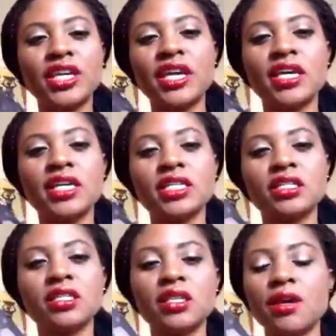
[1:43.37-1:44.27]

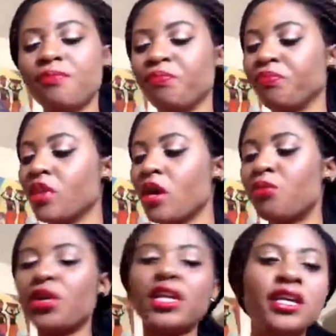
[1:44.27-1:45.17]
is
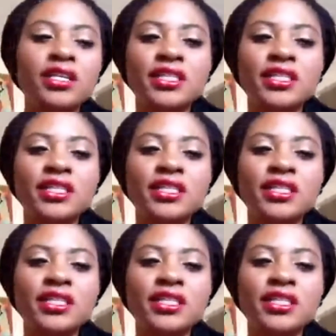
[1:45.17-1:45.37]
pretty